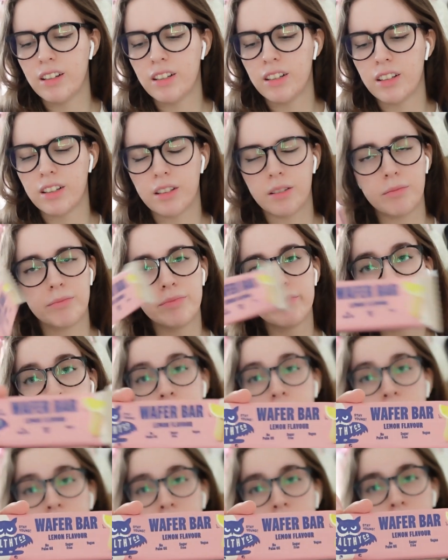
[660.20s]
Yeah,
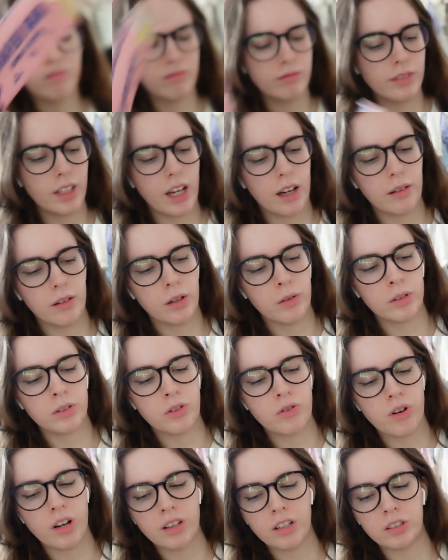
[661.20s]
I want to
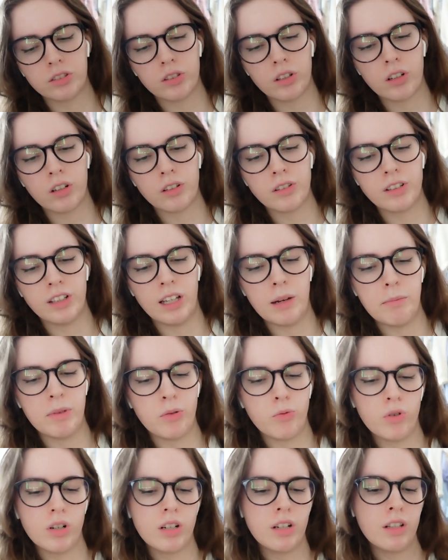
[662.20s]
try that. So I got
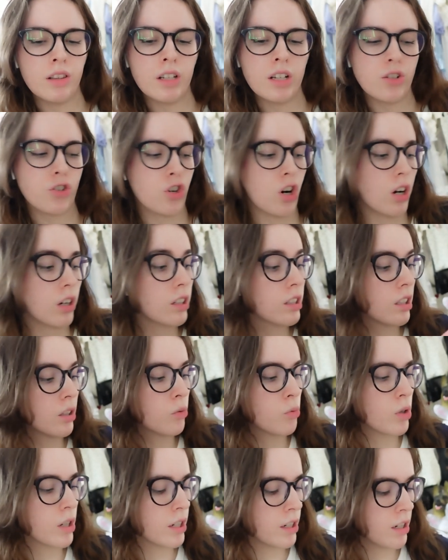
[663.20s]
lemon one and then
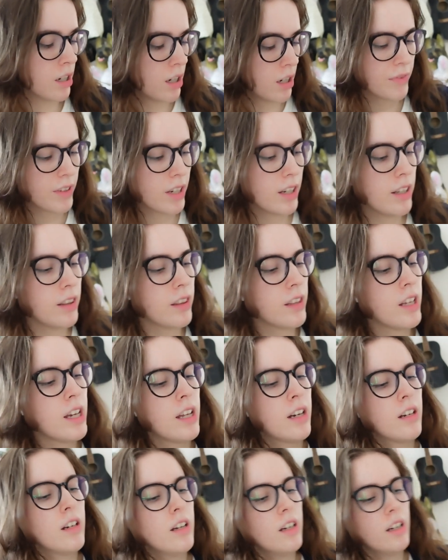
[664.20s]
chocolate one, and then